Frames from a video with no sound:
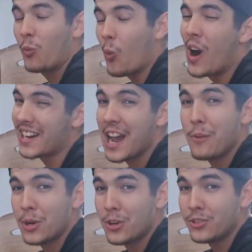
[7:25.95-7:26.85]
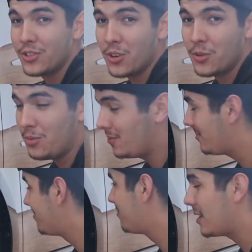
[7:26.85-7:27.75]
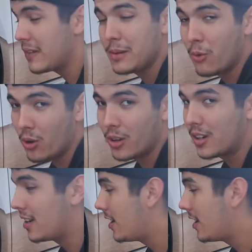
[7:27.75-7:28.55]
1 hour or so, maybe more.